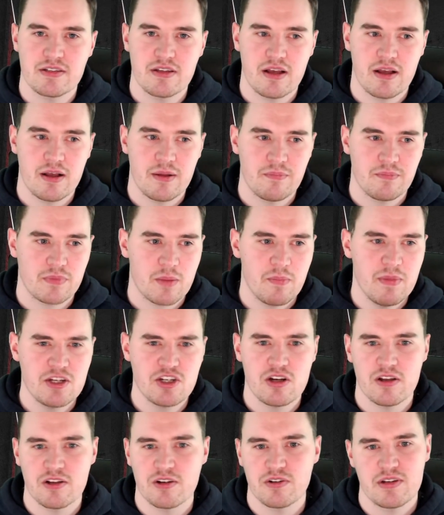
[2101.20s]

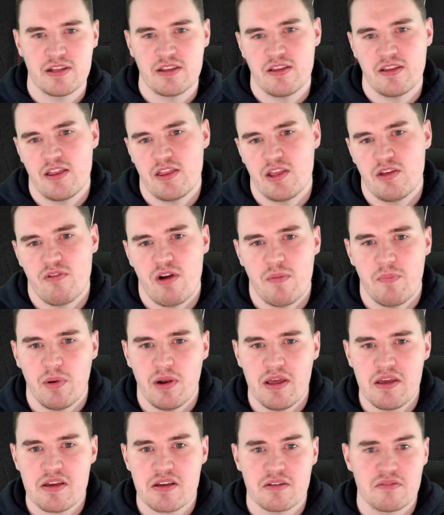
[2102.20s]
Midtjylland in the Europa
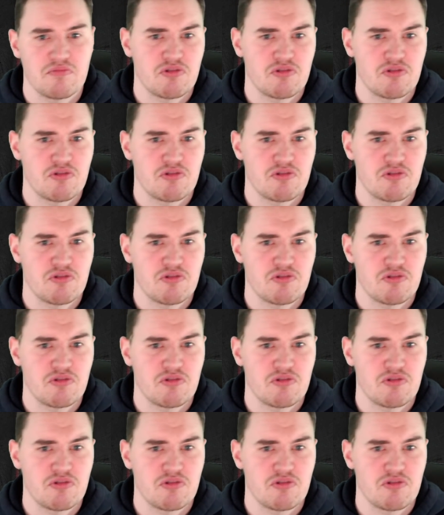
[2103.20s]
League.